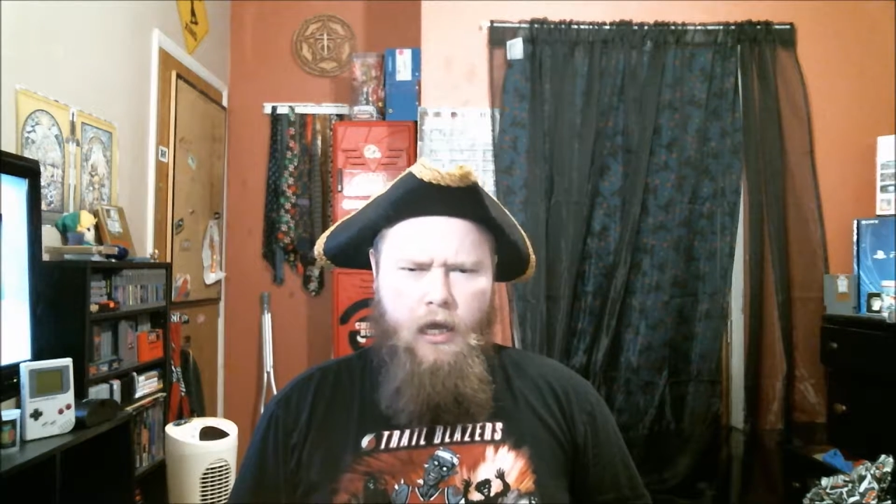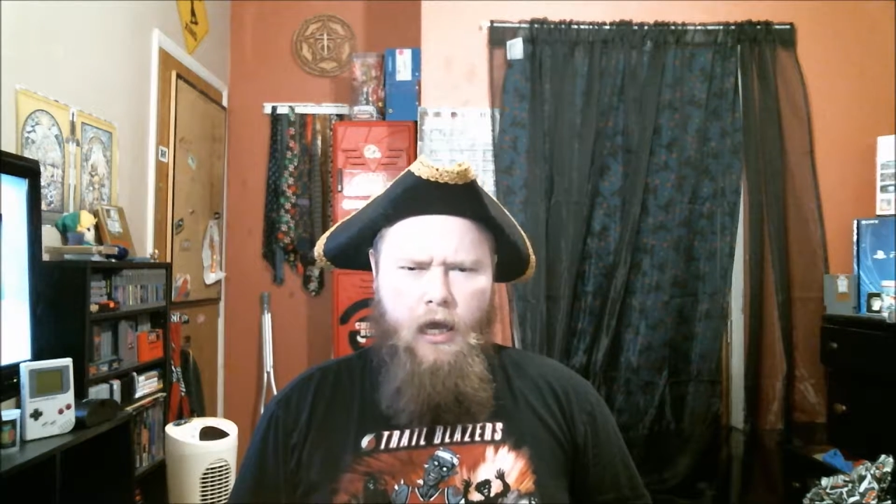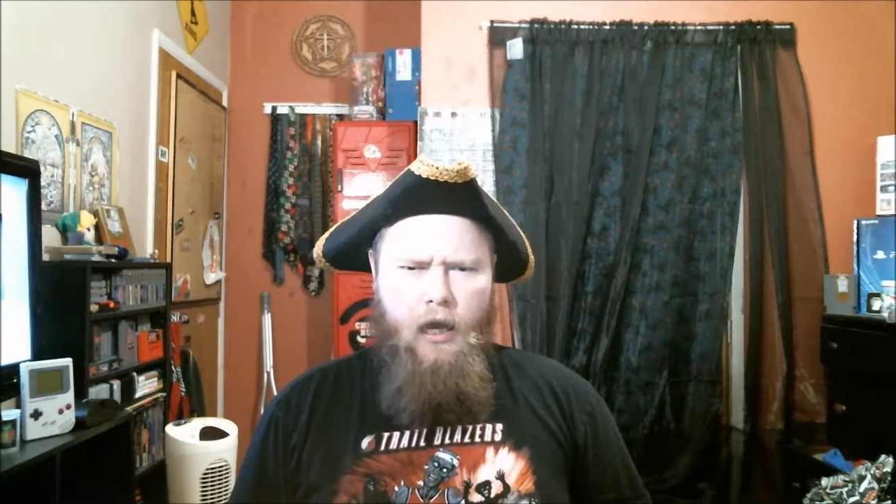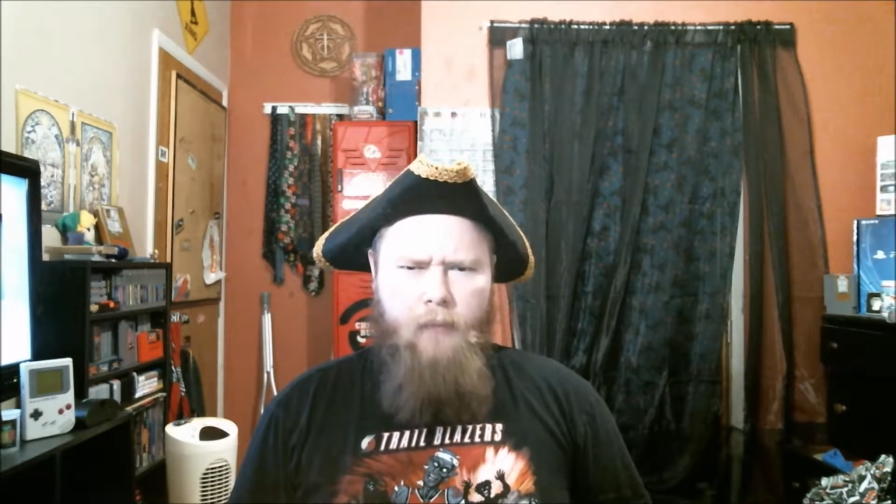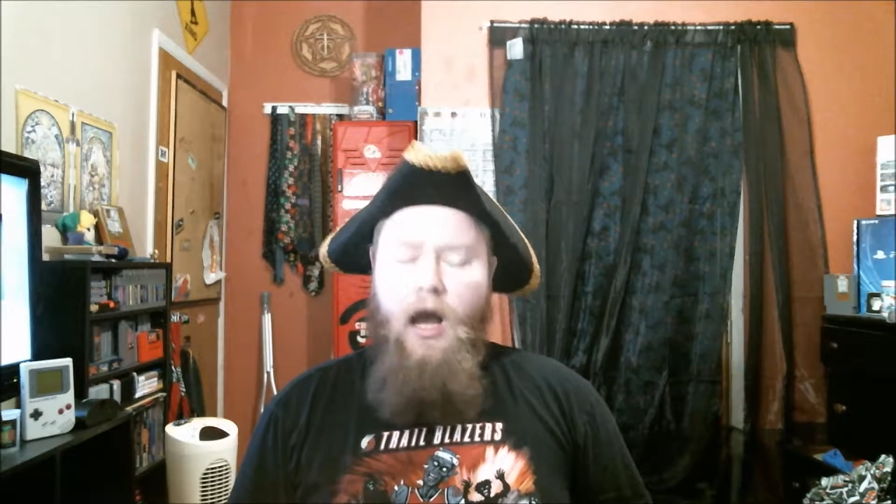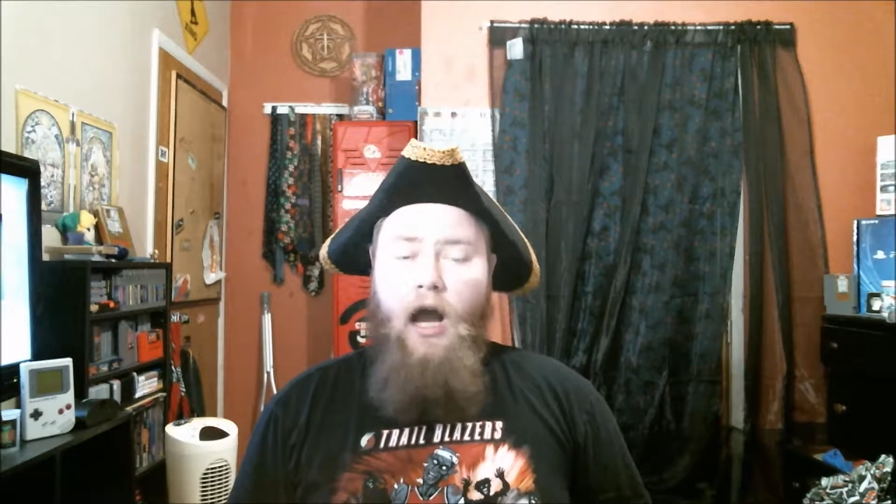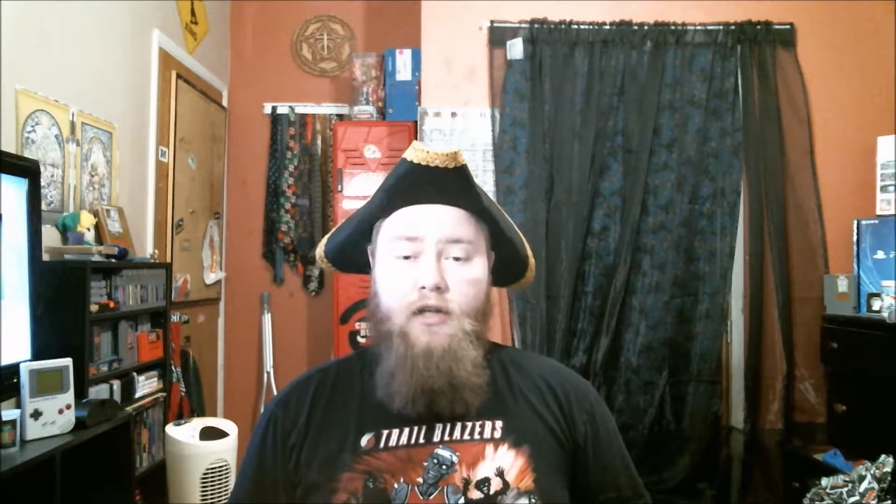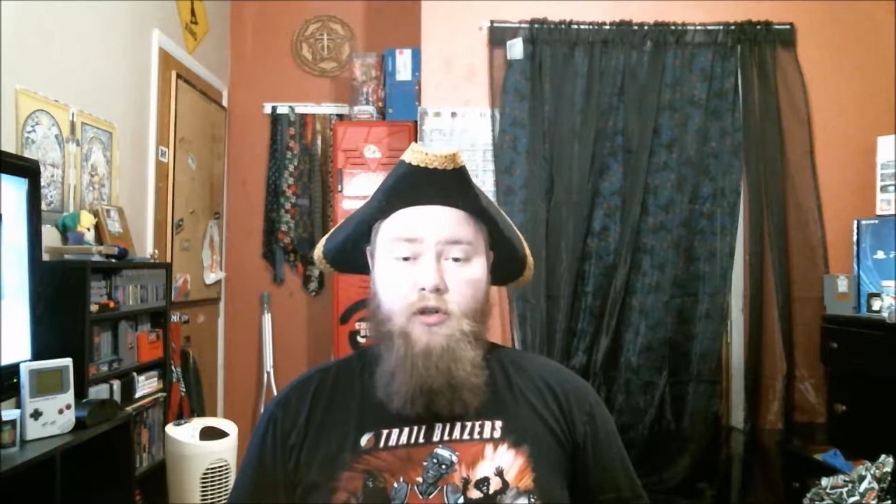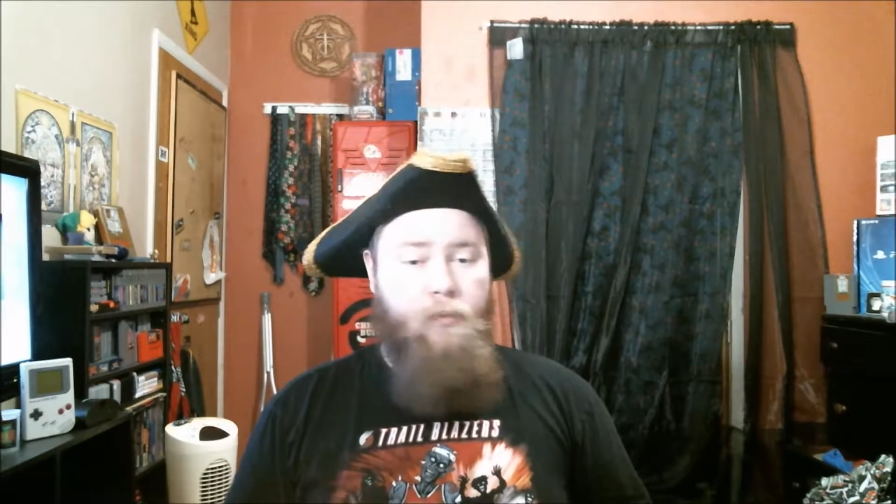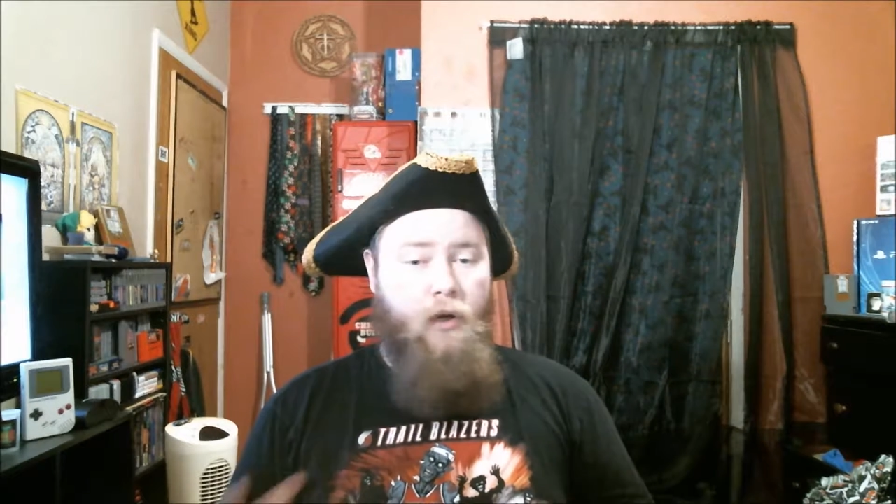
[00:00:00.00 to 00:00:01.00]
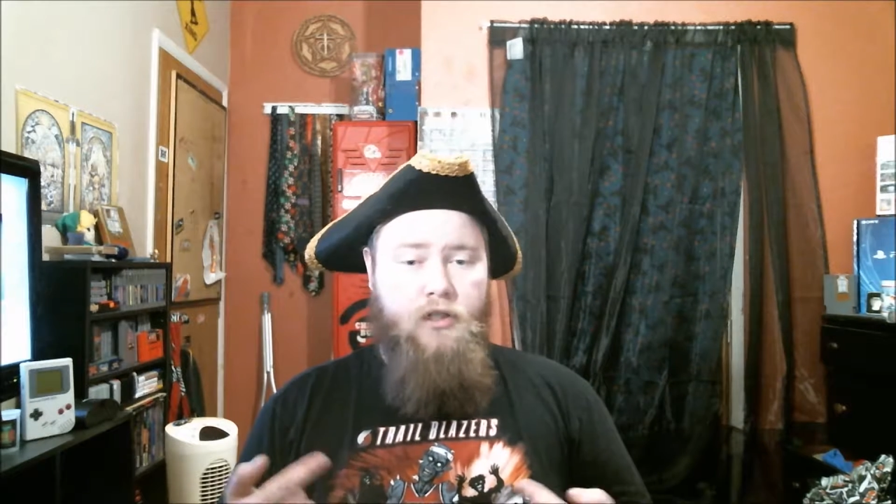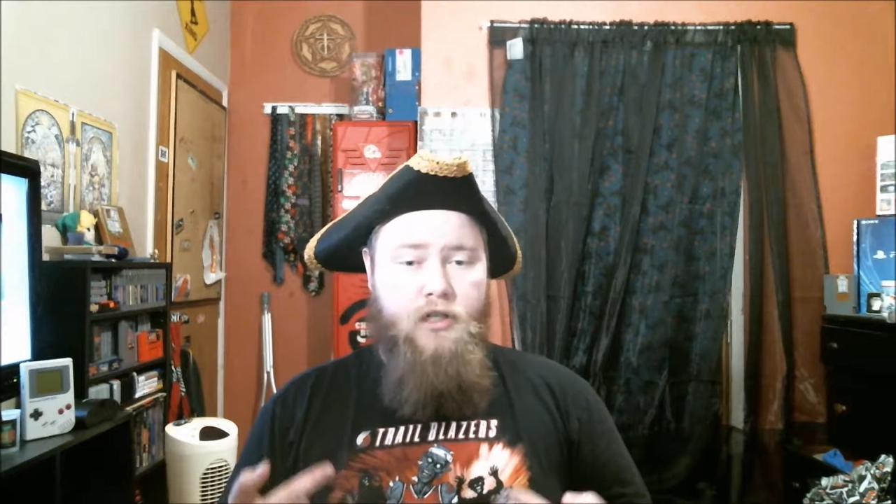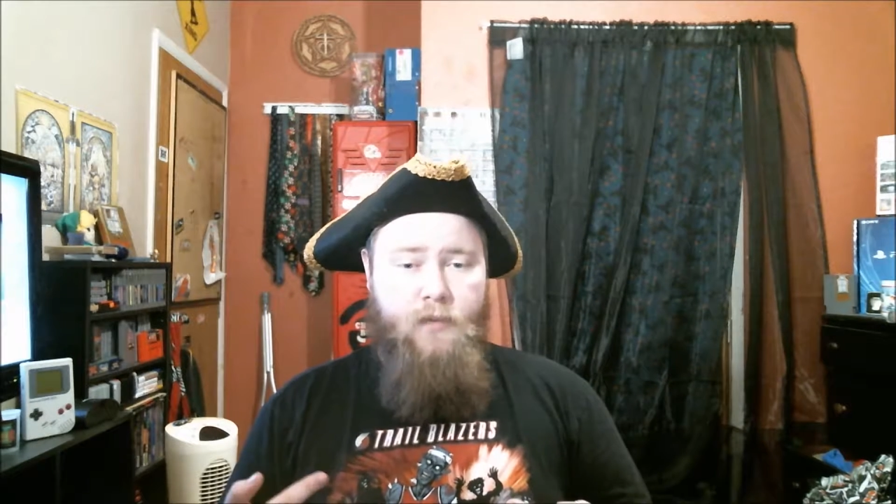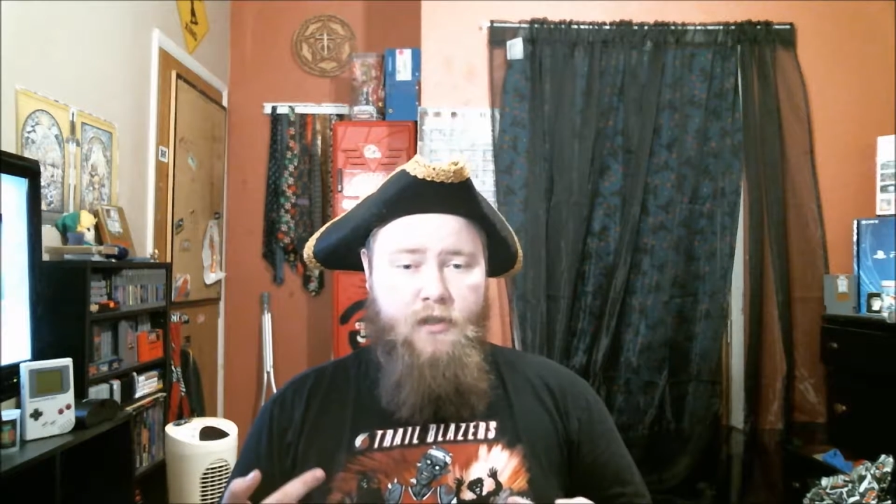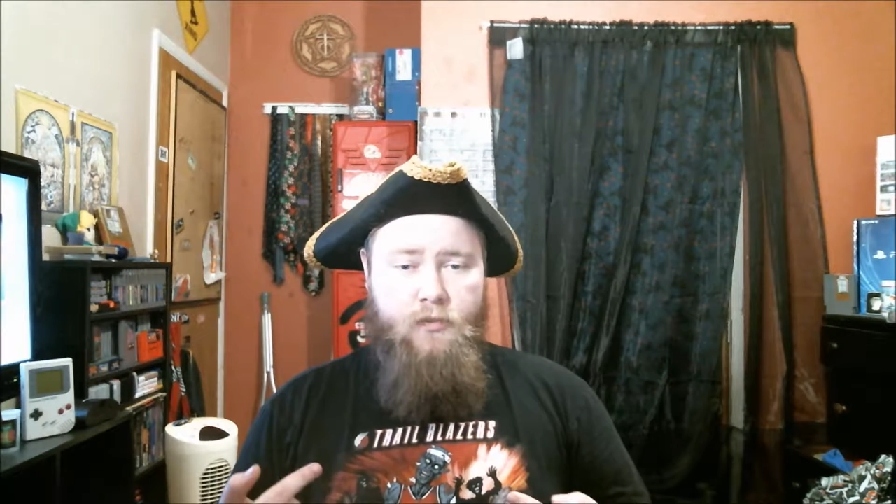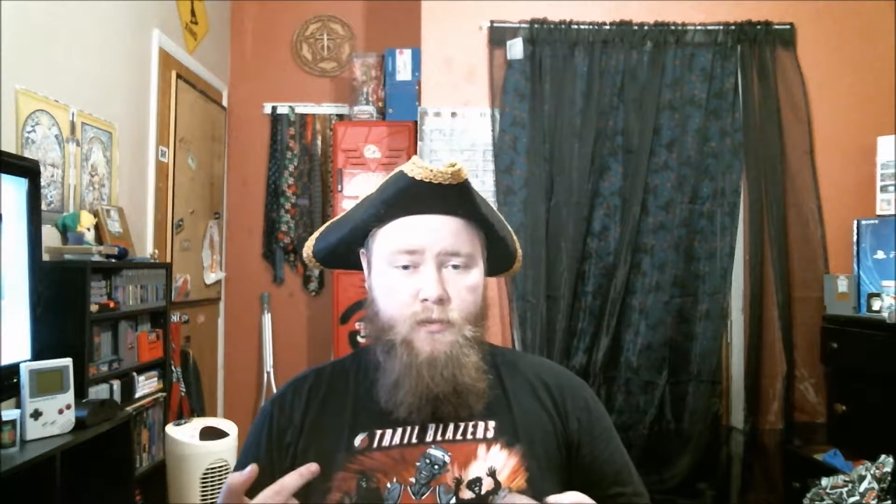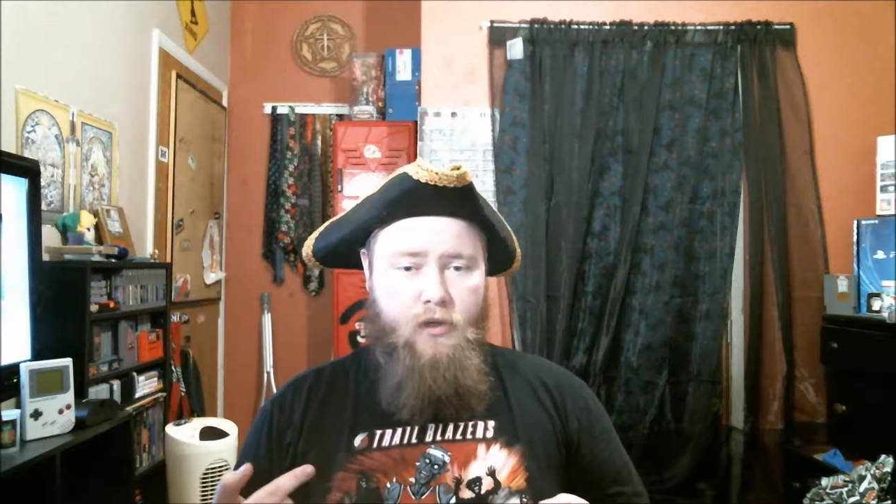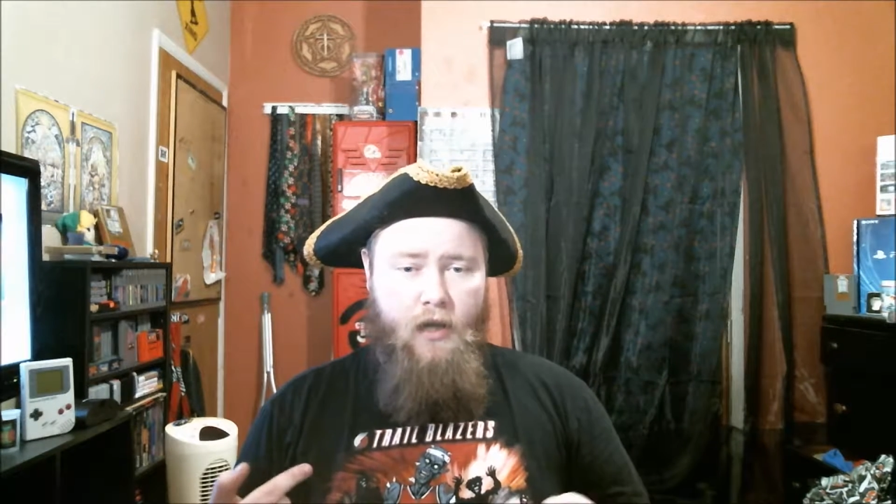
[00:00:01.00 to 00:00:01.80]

I do apologize about this beard.